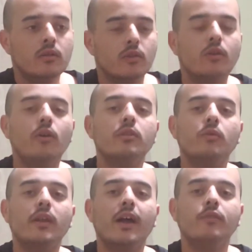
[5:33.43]
So you always
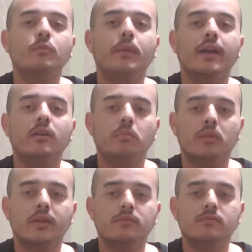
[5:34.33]
want to have a backup
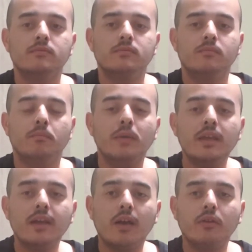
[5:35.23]
plan.
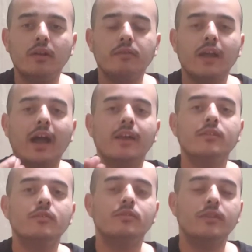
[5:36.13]
Me, however, I
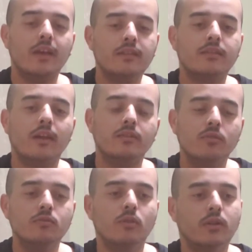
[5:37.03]
use, yes, I
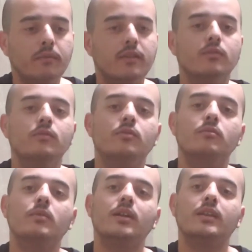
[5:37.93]
do want to make
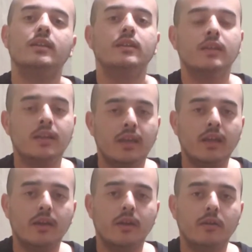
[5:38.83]
YouTube money
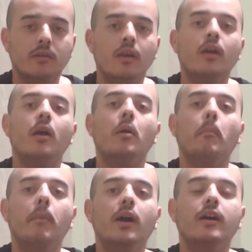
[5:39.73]
here,
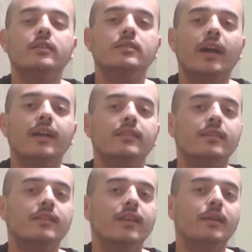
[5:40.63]
but at
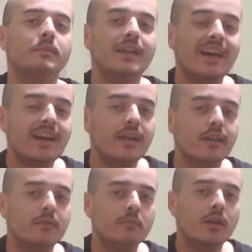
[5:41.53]
the same
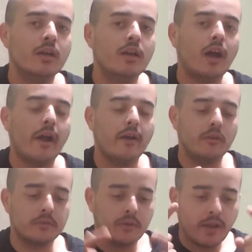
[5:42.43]
time, I
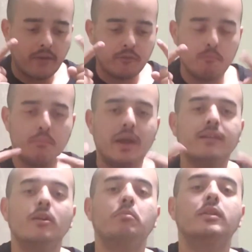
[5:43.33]
also have the
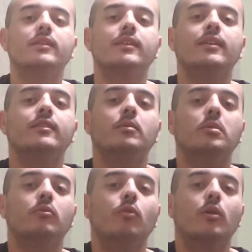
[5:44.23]
backup plan in case
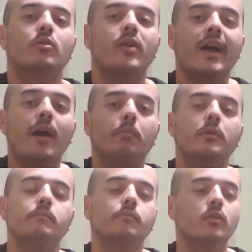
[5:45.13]
something were to
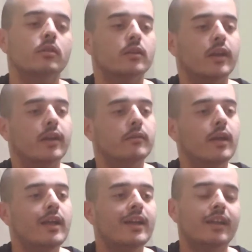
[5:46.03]
happen, okay?
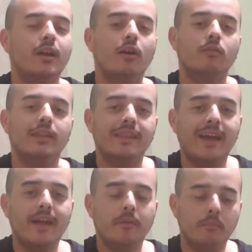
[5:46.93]
And not only
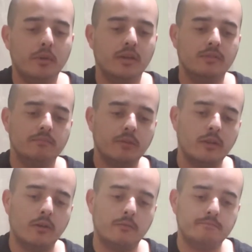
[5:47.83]
that, but,
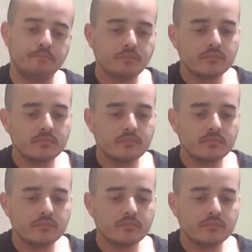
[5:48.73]
you know,